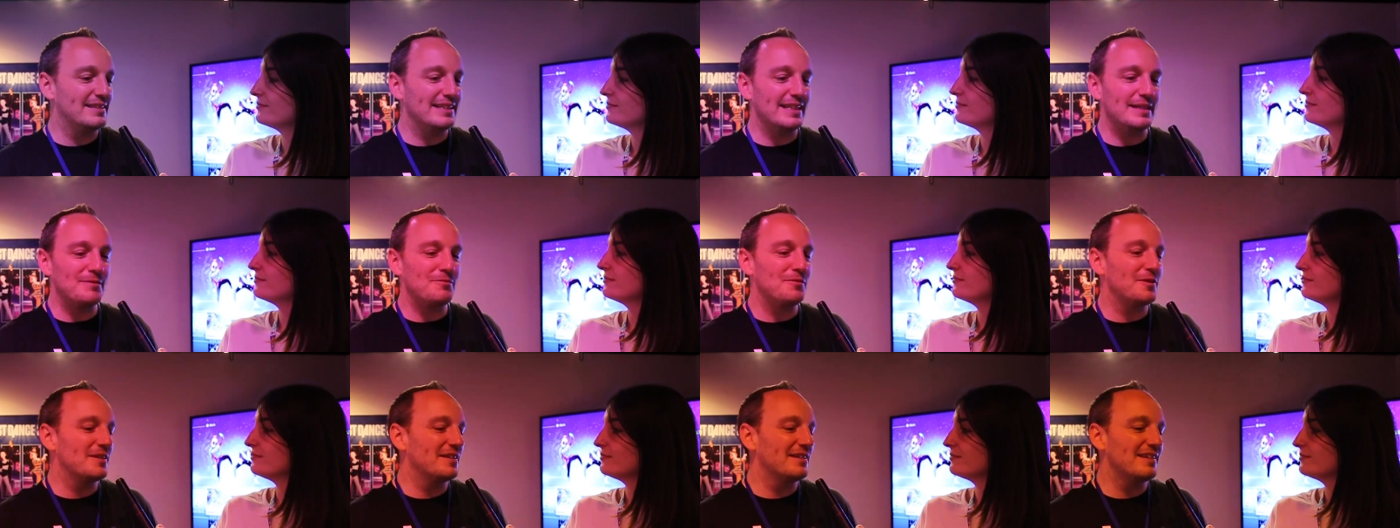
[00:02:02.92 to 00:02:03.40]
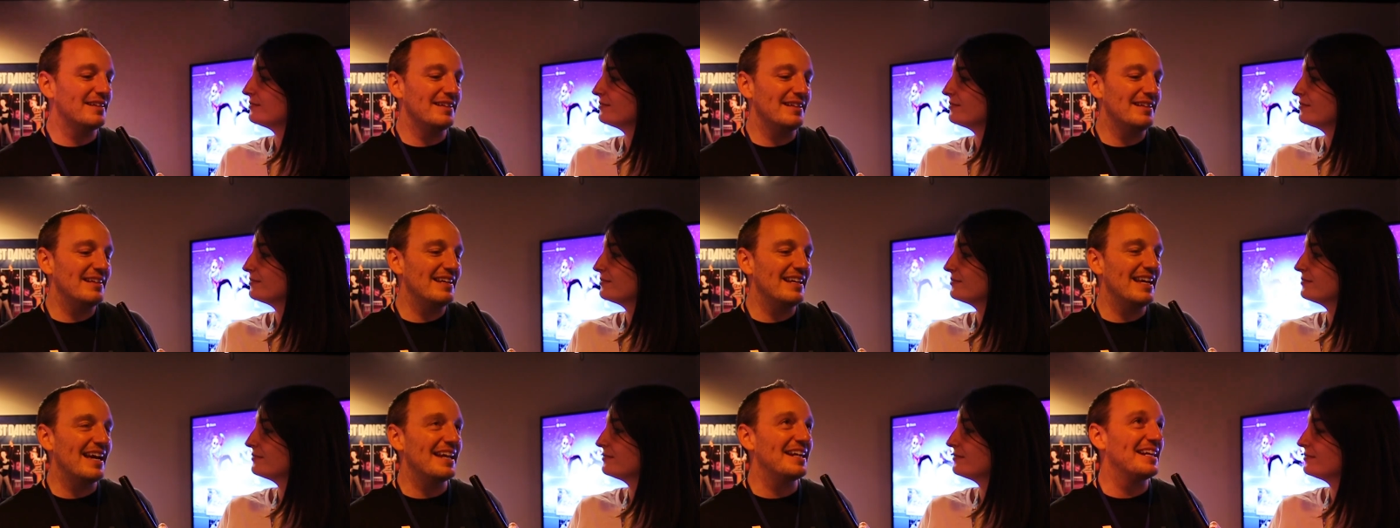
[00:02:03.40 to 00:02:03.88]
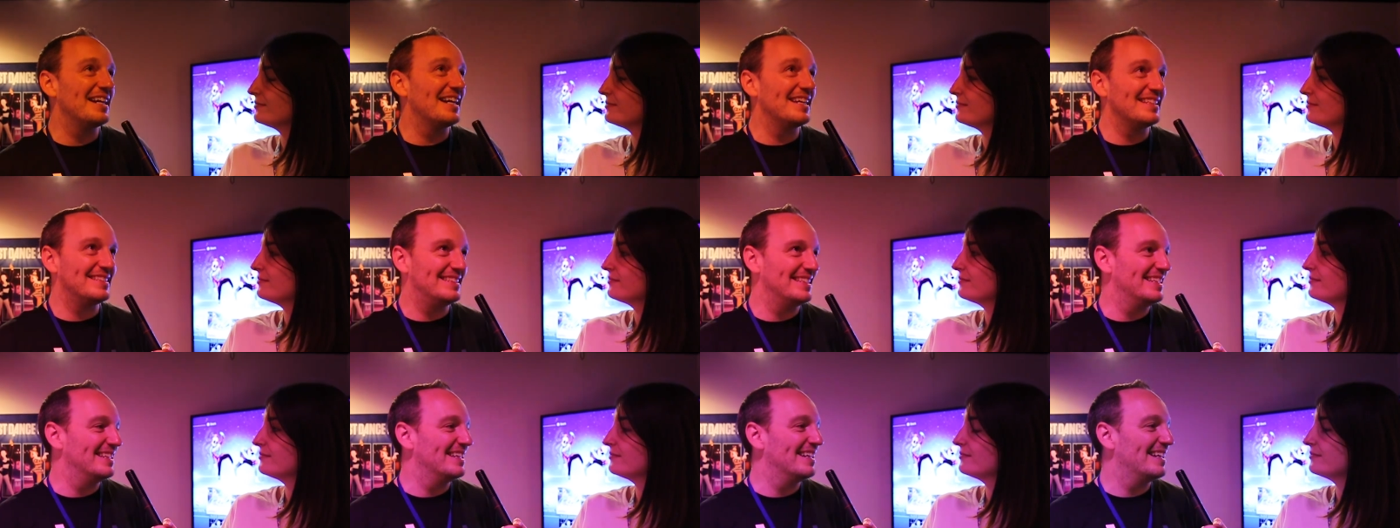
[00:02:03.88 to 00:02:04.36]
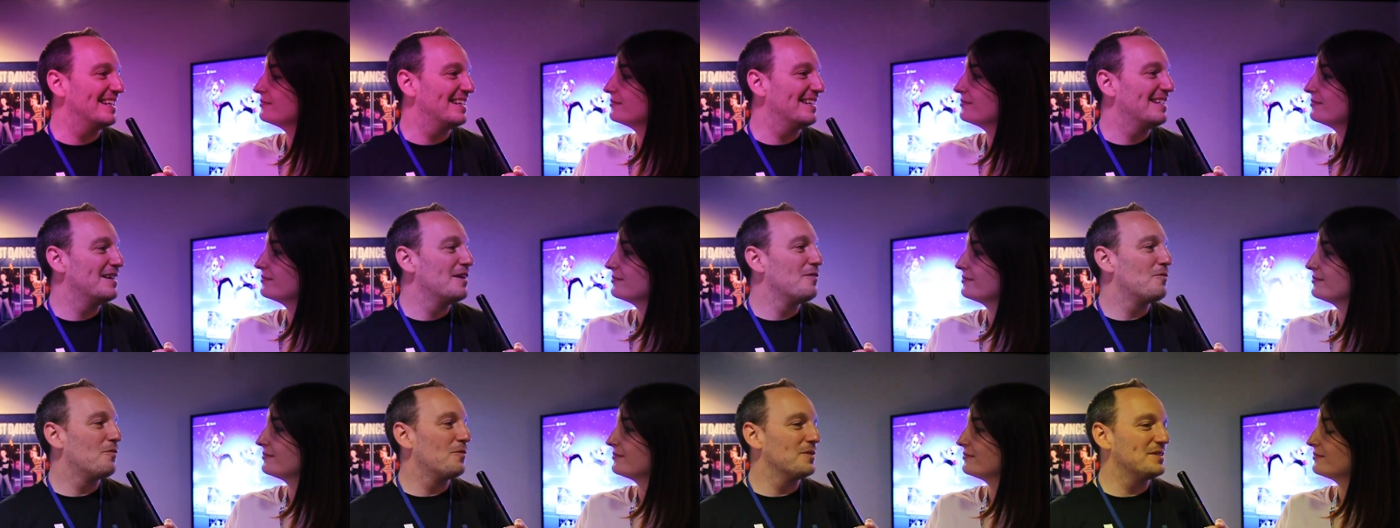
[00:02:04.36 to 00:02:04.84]
Speaker 1: team. What he had an idea, and
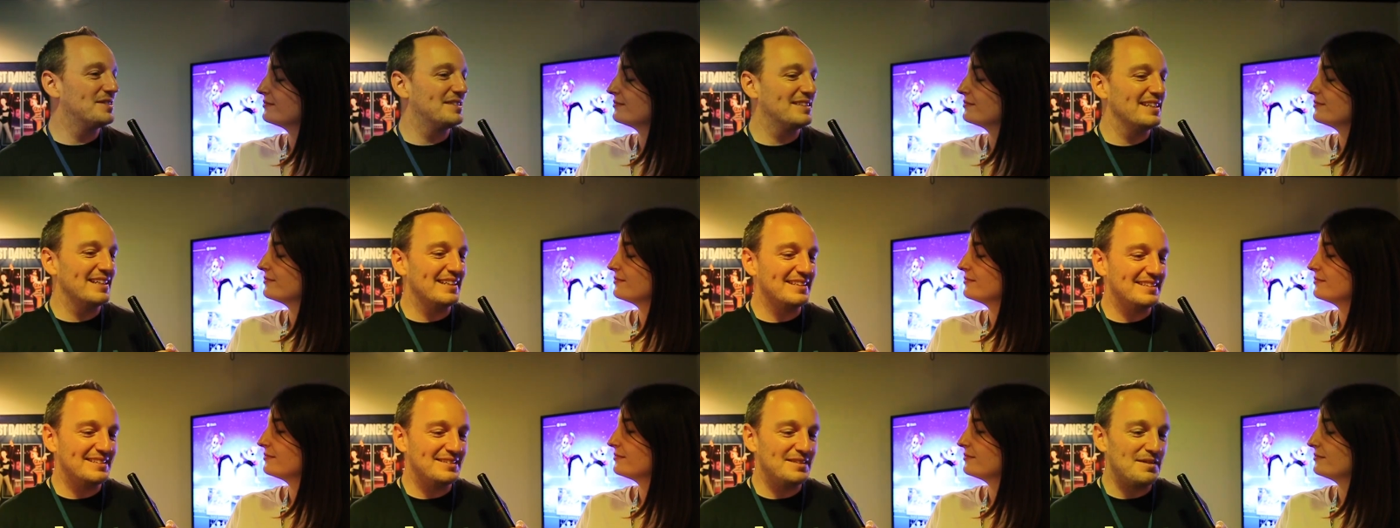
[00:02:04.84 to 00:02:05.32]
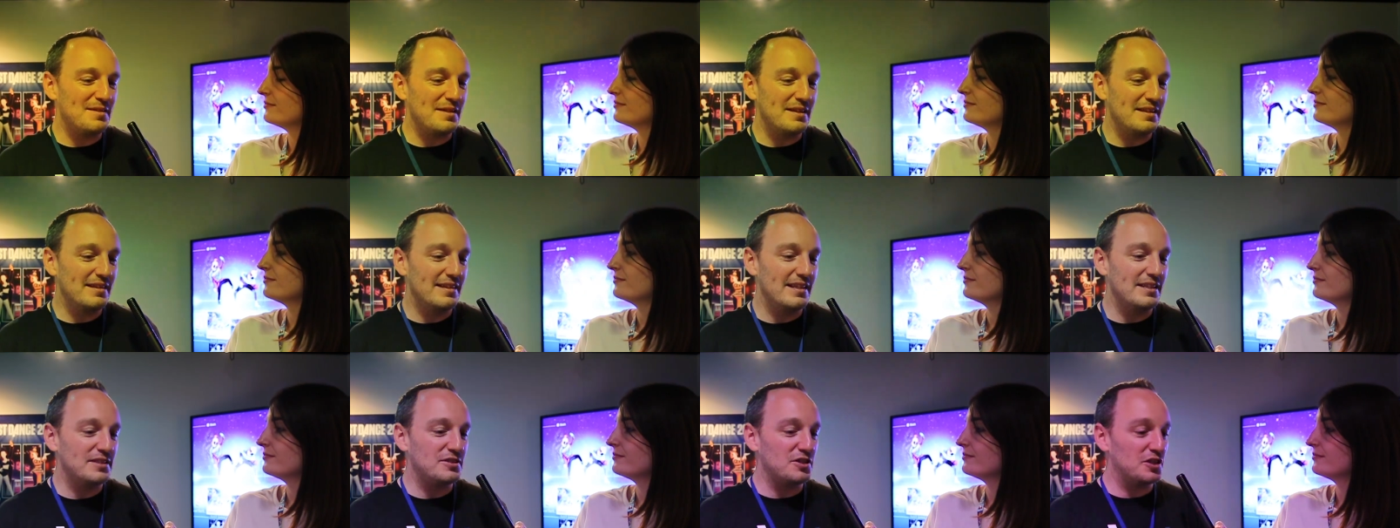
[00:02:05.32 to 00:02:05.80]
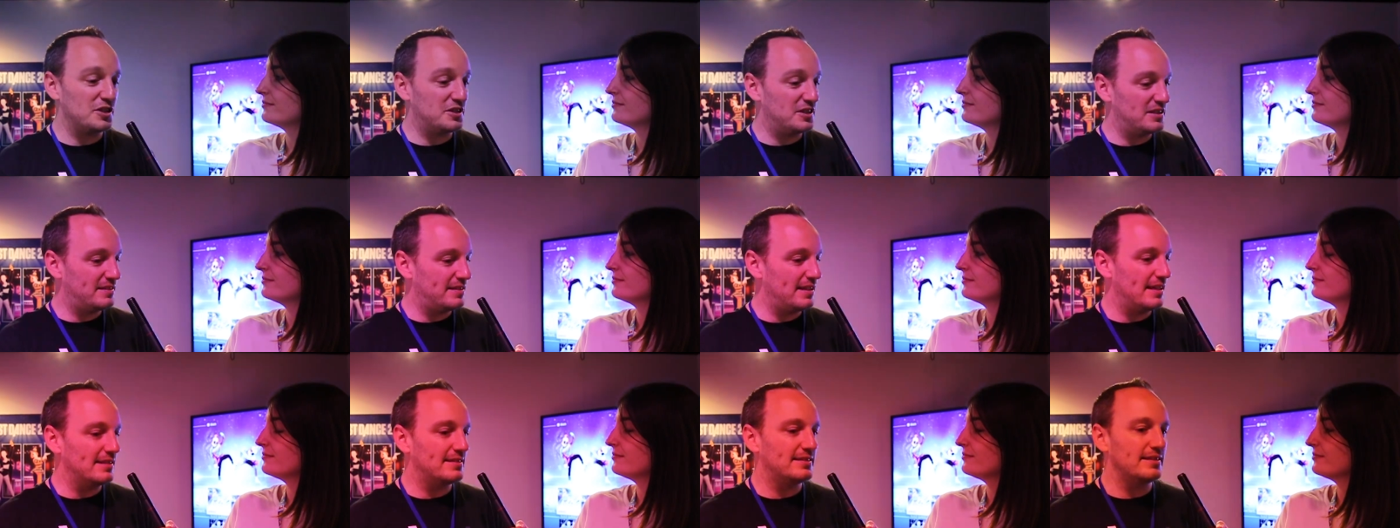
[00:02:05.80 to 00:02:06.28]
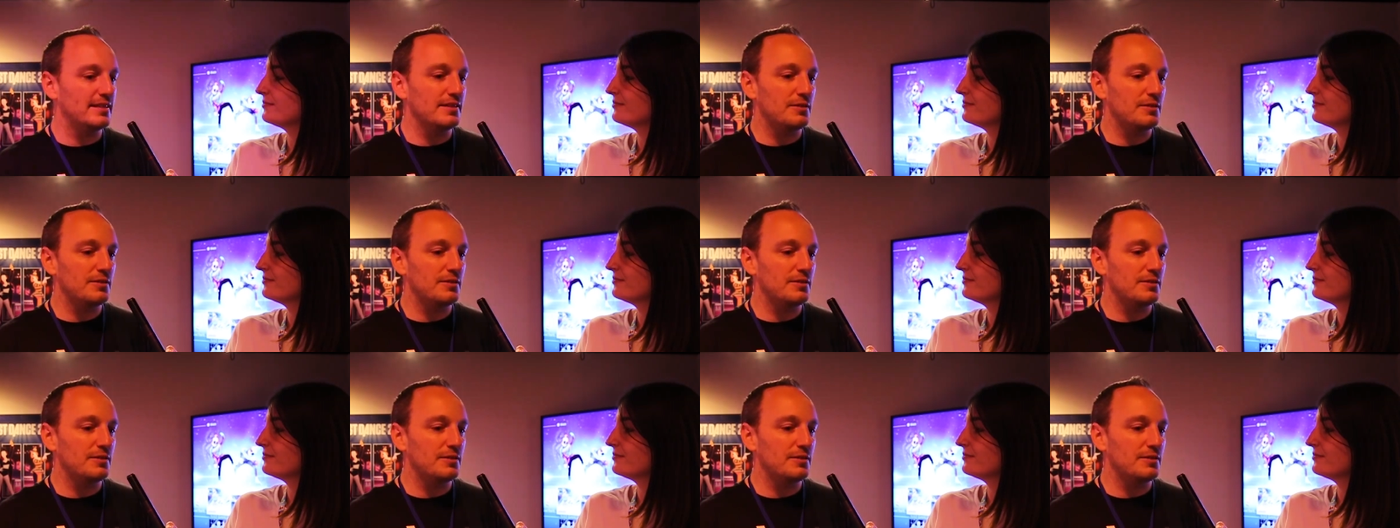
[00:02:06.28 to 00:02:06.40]
once they they started to test